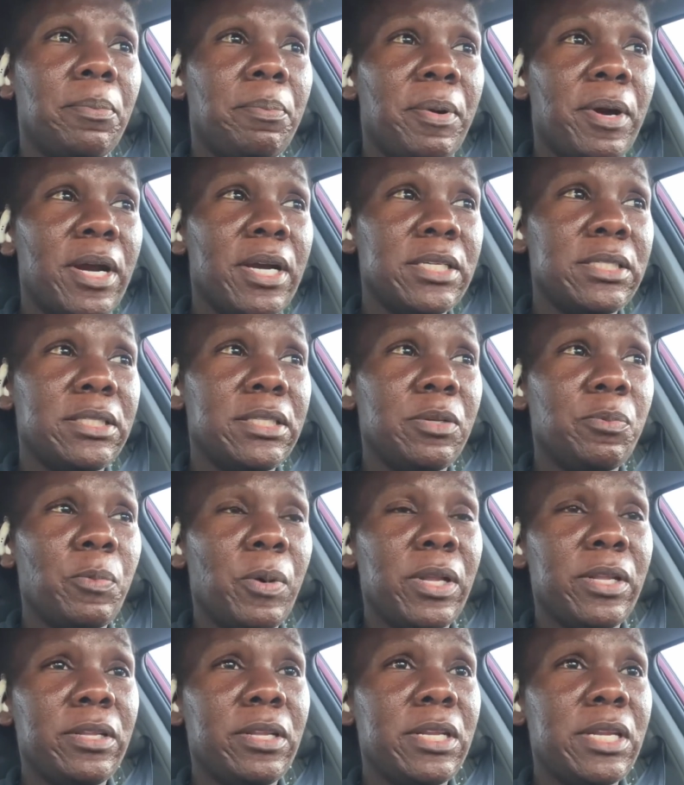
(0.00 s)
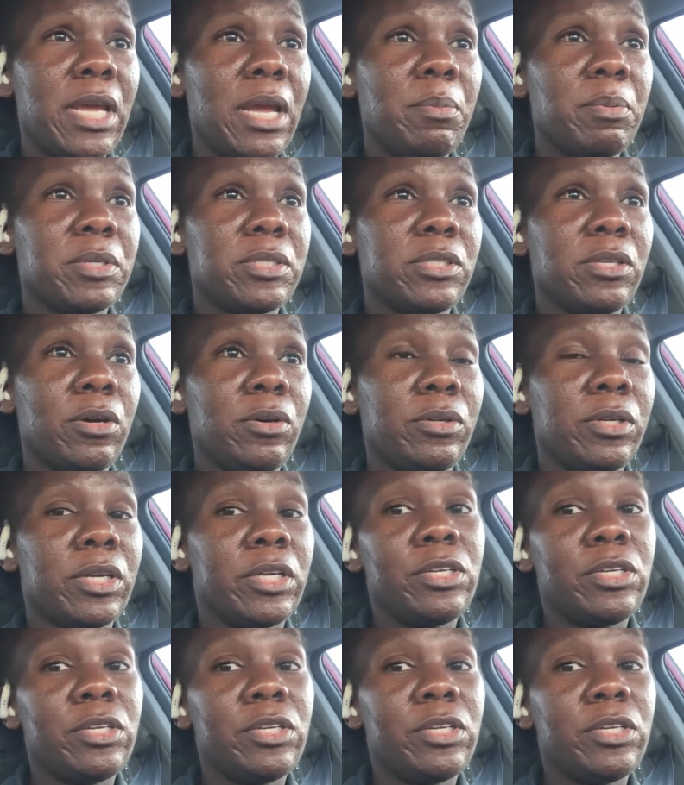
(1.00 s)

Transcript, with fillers: person one of the neighbors told her